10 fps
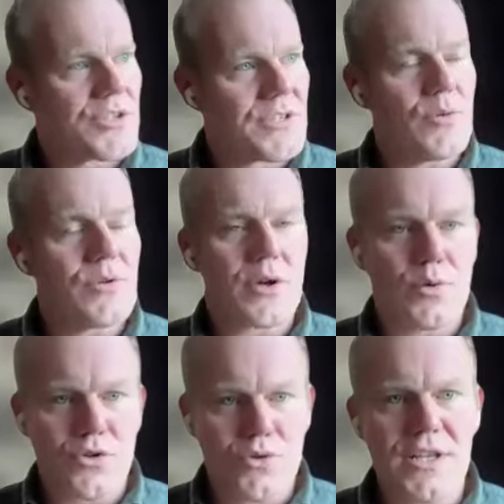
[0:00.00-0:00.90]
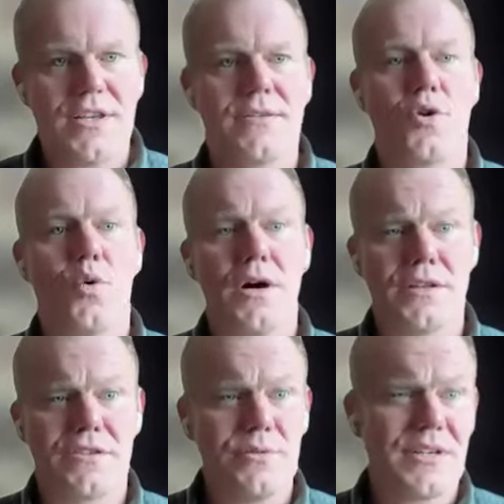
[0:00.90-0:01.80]
But it was a really
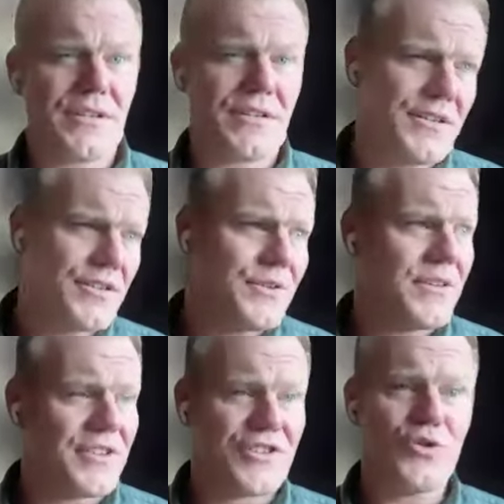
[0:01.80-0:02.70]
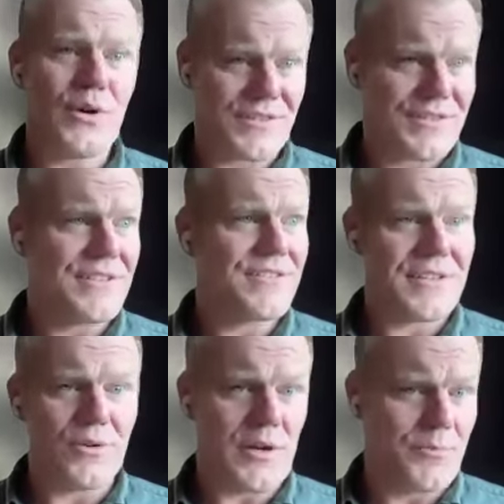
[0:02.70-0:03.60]
quiet tour. The tours
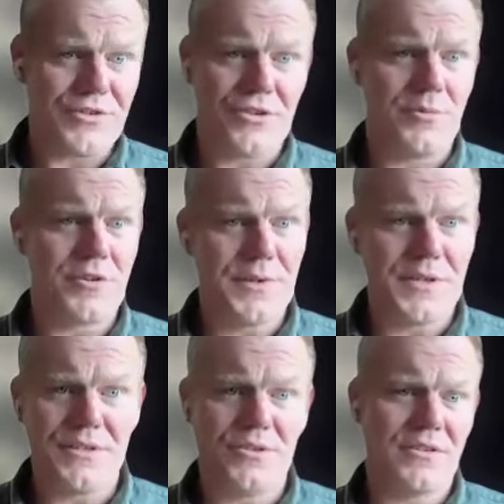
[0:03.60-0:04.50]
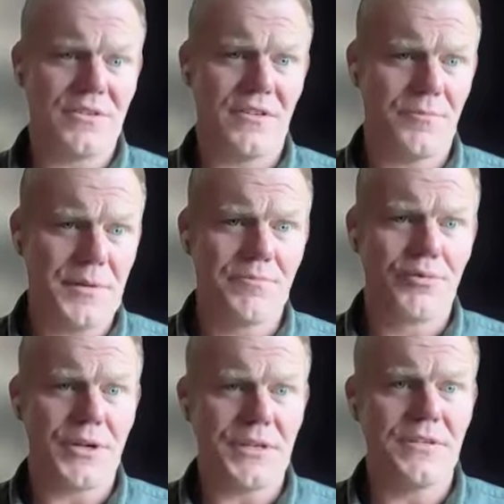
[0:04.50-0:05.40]
since that way British Army have been, have
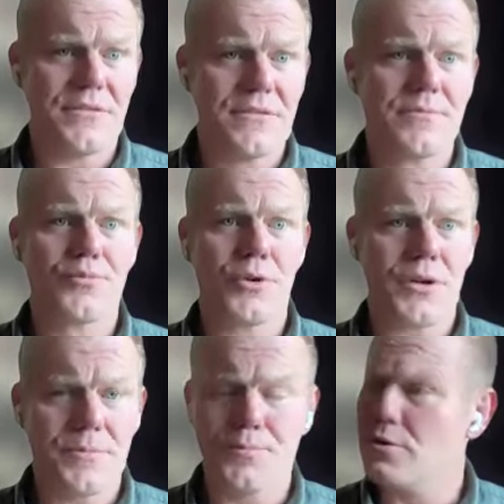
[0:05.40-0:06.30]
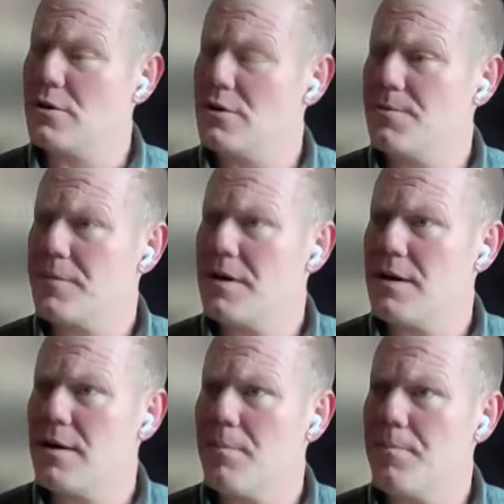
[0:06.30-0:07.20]
been pretty brutal.
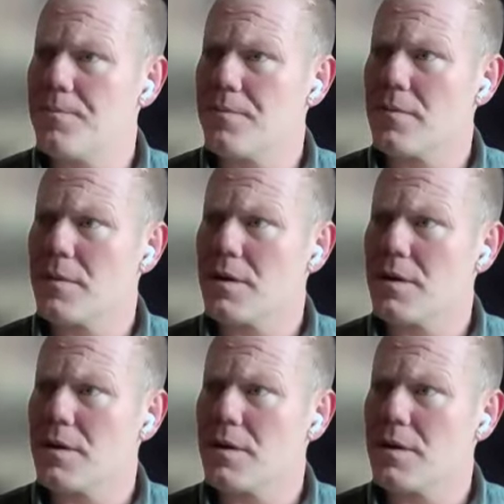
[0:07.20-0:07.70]
It